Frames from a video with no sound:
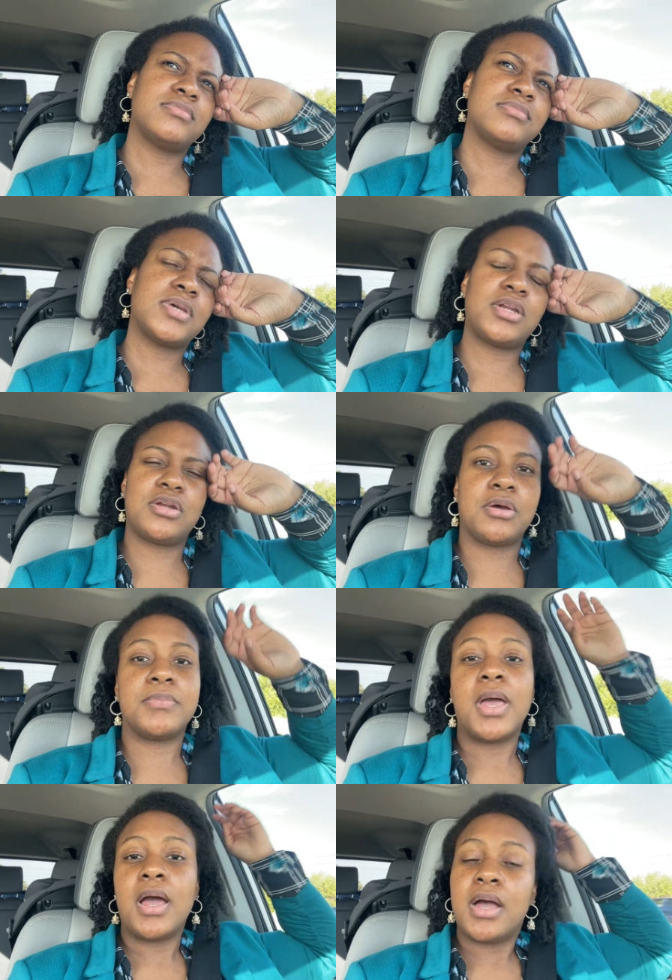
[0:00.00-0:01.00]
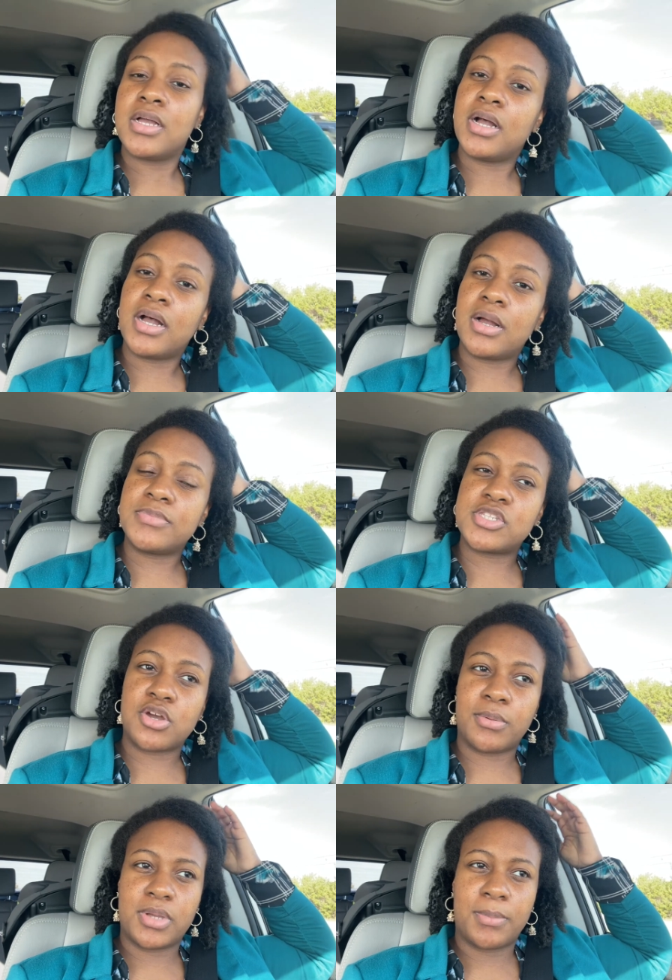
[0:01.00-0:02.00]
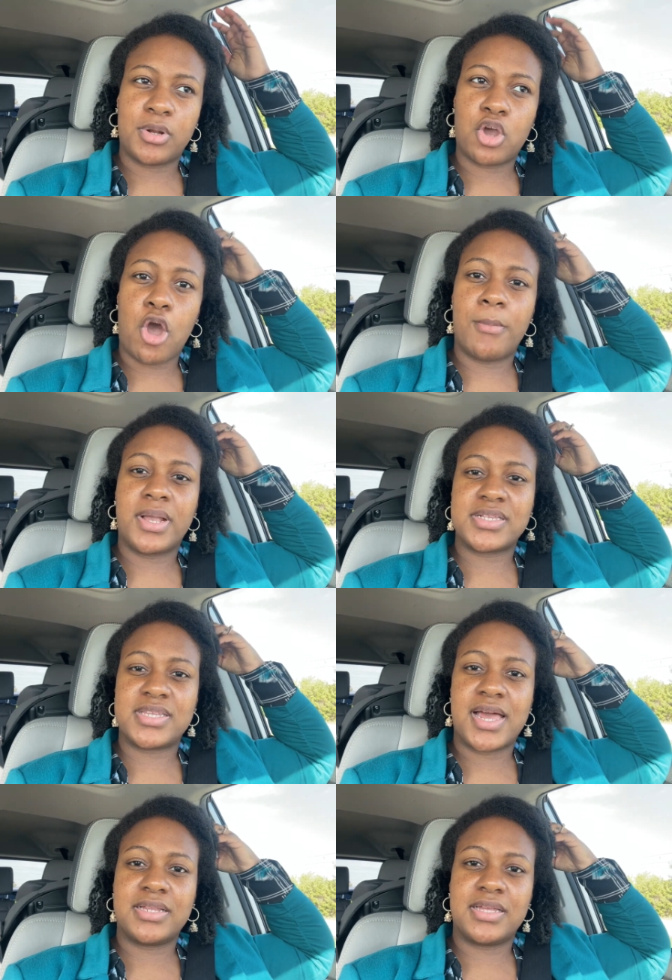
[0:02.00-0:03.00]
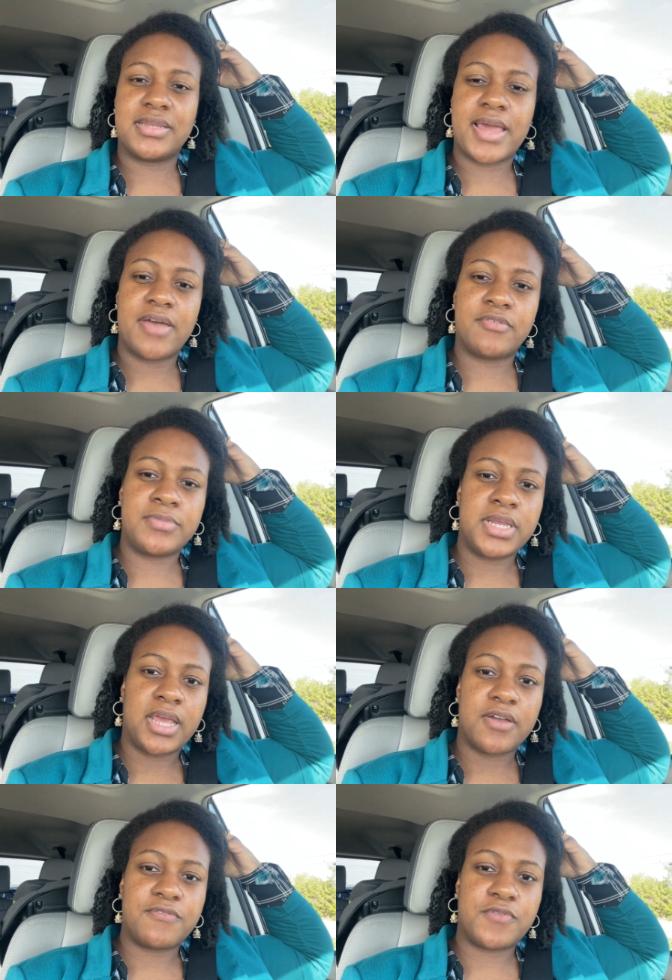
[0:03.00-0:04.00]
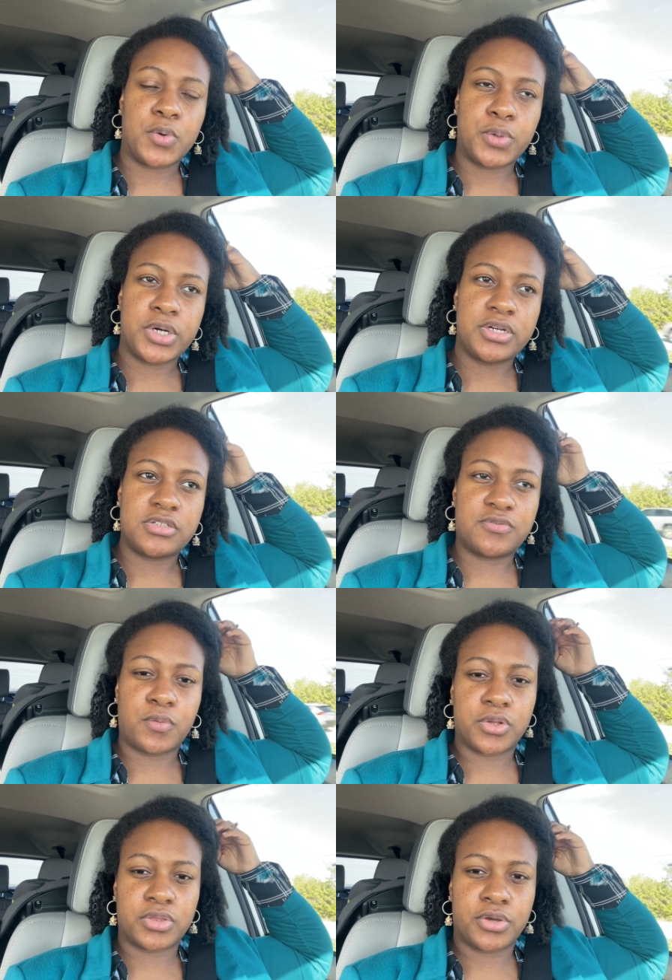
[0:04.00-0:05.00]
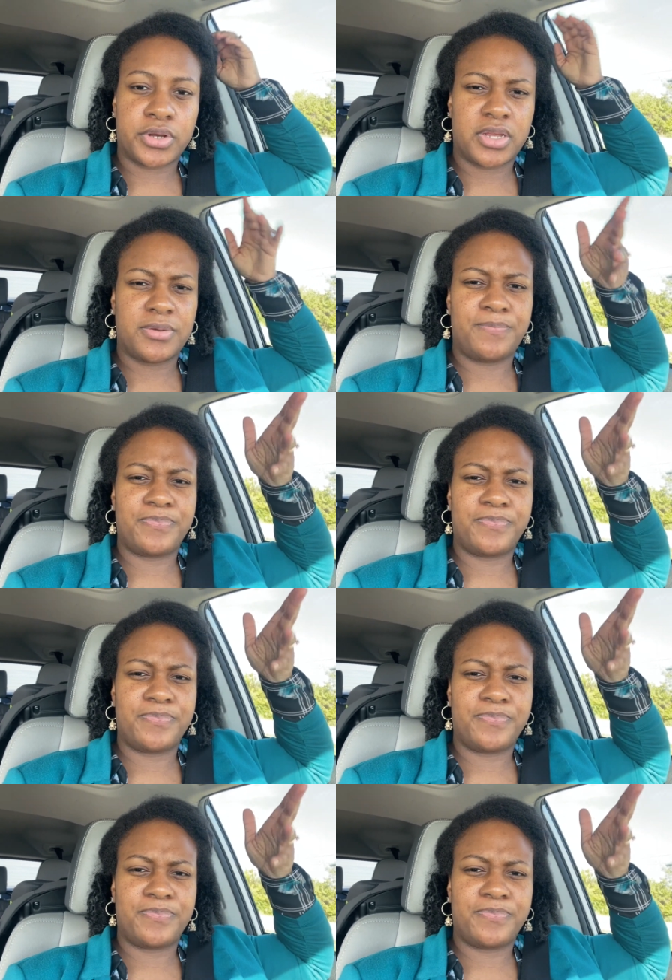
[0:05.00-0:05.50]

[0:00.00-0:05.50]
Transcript: I don't know. Um, so yeah, I'm gonna go home and make a salad, and I have a meeting at four to four thirty.